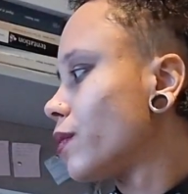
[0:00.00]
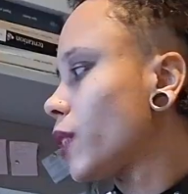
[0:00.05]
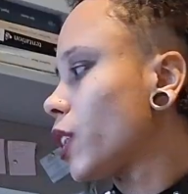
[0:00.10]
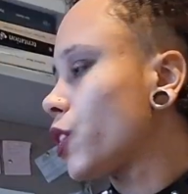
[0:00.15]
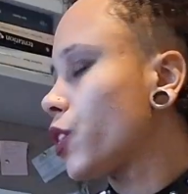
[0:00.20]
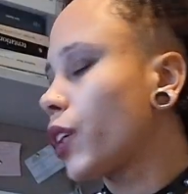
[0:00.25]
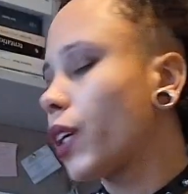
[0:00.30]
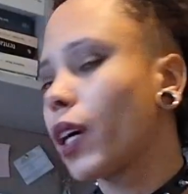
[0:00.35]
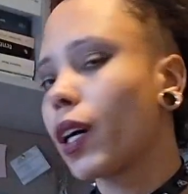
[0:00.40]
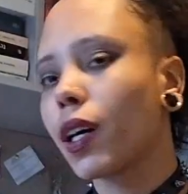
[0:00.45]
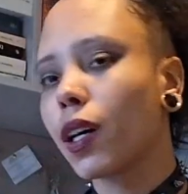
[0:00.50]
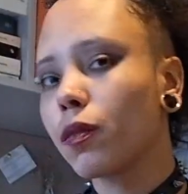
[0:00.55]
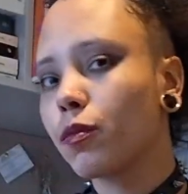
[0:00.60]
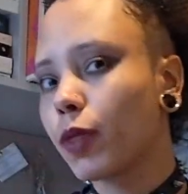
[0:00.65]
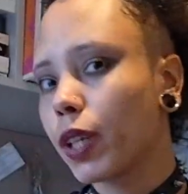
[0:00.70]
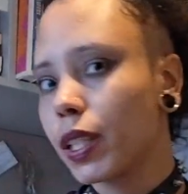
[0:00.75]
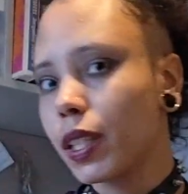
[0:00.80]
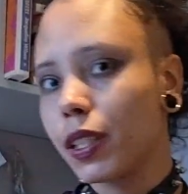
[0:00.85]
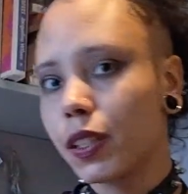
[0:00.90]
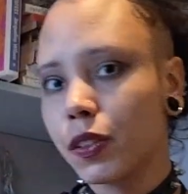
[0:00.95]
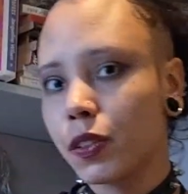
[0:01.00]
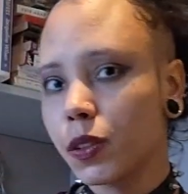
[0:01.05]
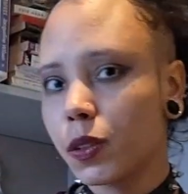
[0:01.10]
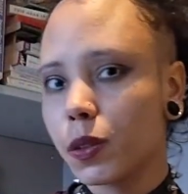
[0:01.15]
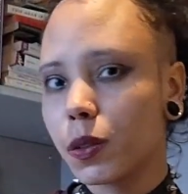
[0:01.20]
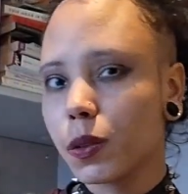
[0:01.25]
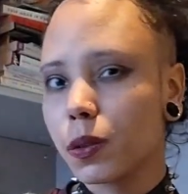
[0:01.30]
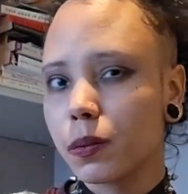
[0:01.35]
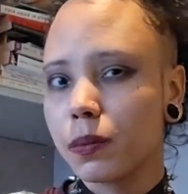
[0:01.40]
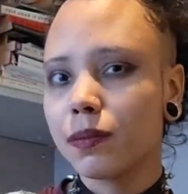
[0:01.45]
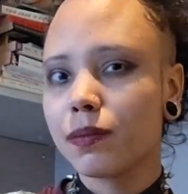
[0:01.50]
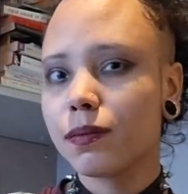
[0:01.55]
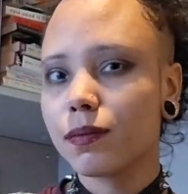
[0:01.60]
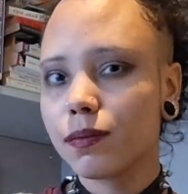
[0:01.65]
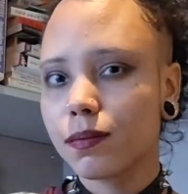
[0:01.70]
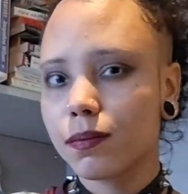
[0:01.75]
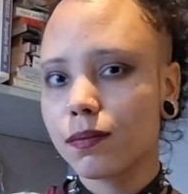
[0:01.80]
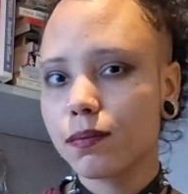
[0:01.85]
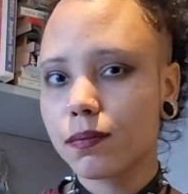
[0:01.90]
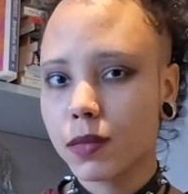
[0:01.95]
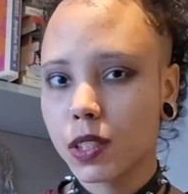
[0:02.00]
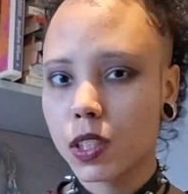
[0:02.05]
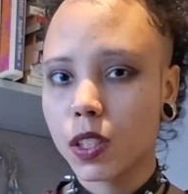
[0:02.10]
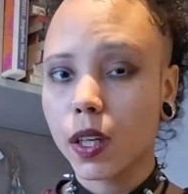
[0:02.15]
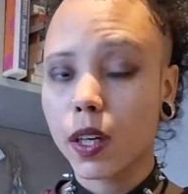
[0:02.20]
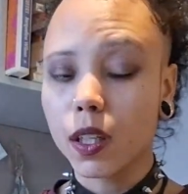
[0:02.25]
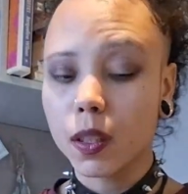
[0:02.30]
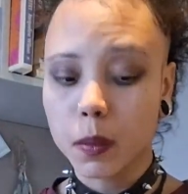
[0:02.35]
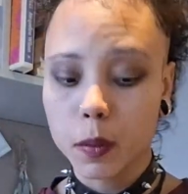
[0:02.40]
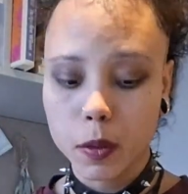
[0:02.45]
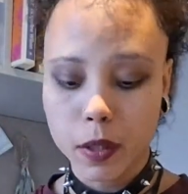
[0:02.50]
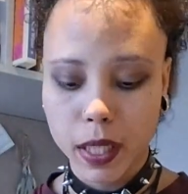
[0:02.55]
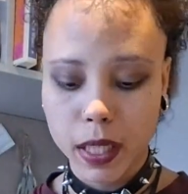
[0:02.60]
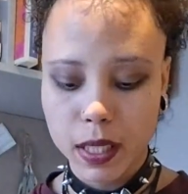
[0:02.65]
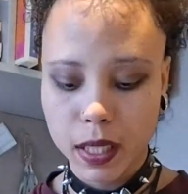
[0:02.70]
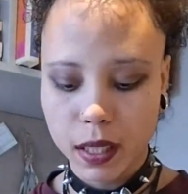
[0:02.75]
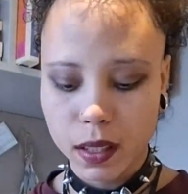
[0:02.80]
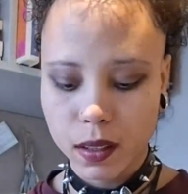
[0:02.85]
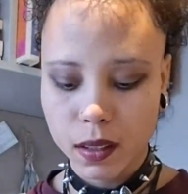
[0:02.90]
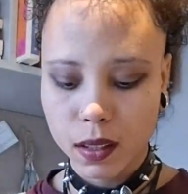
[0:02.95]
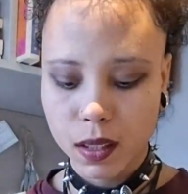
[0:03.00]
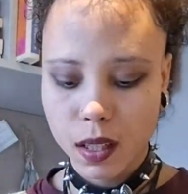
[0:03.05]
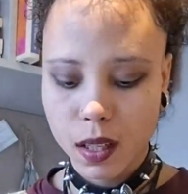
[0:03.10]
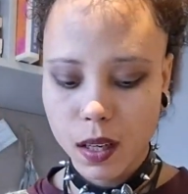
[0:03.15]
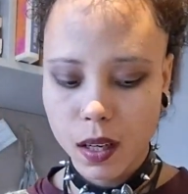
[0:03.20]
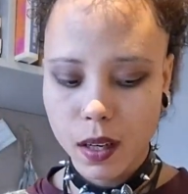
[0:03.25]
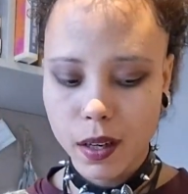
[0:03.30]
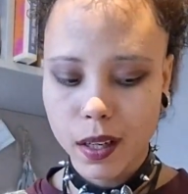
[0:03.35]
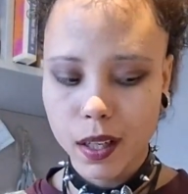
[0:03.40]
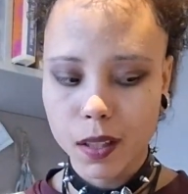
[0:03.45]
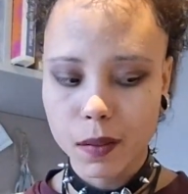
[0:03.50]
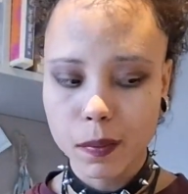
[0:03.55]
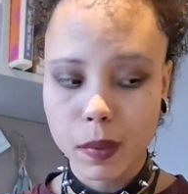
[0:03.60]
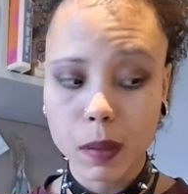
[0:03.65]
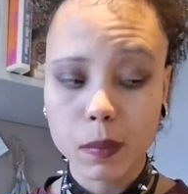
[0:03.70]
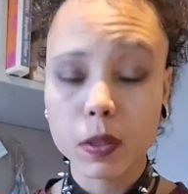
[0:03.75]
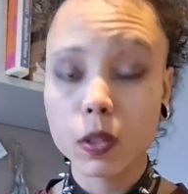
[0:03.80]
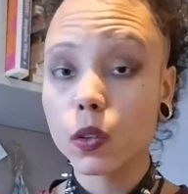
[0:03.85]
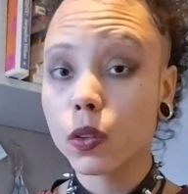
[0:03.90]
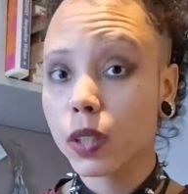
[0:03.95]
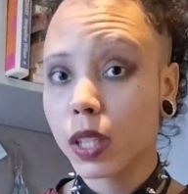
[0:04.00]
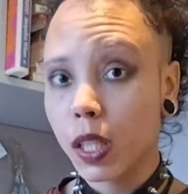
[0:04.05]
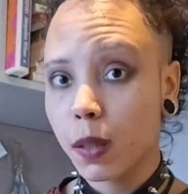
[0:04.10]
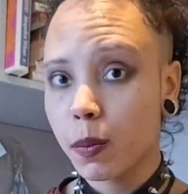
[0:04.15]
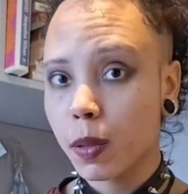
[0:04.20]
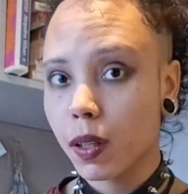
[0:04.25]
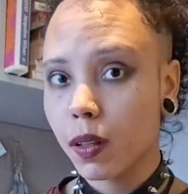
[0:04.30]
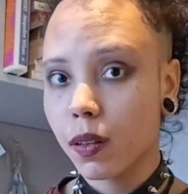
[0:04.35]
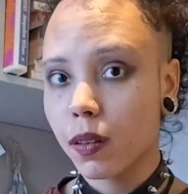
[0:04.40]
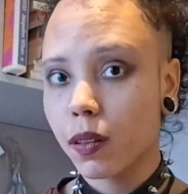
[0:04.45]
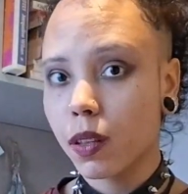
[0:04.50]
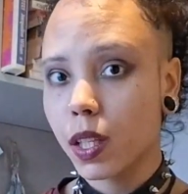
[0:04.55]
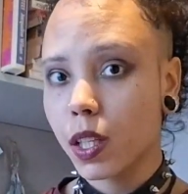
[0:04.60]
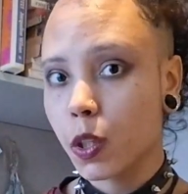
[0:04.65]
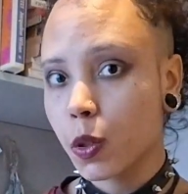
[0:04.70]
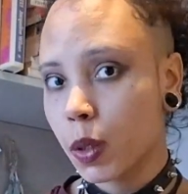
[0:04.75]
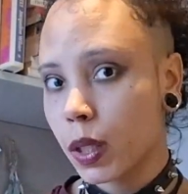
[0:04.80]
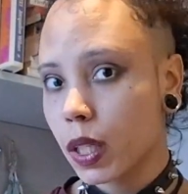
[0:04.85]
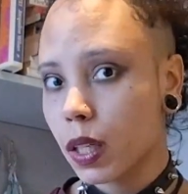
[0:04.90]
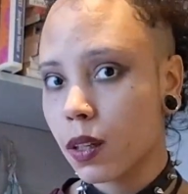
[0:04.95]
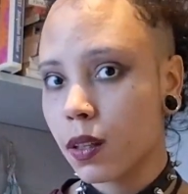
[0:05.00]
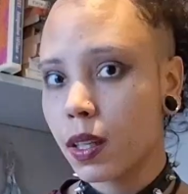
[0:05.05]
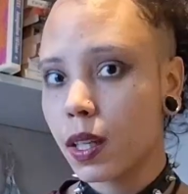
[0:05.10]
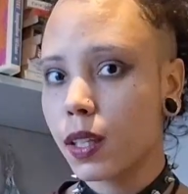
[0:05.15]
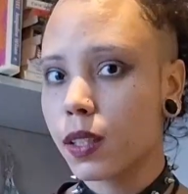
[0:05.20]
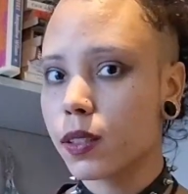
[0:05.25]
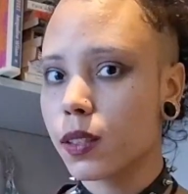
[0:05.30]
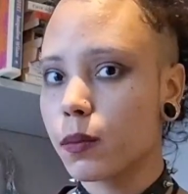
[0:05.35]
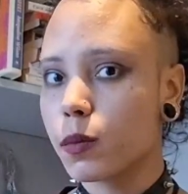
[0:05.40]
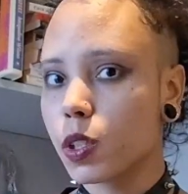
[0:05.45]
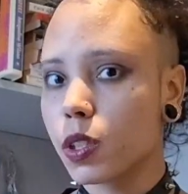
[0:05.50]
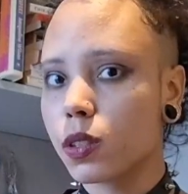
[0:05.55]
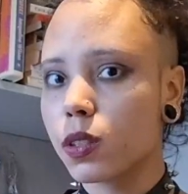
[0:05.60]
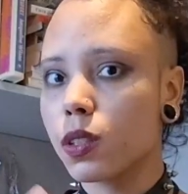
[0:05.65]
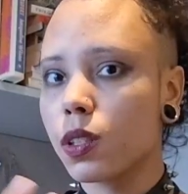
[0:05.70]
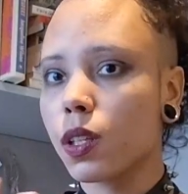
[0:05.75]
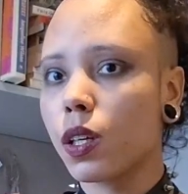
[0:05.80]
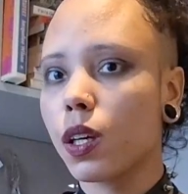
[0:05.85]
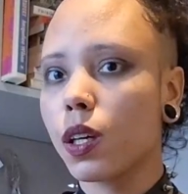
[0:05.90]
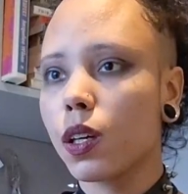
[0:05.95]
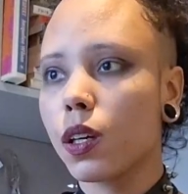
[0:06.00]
so yeah, I'm ready to start upgrading. I'm still keeping the acrylic things. I'm just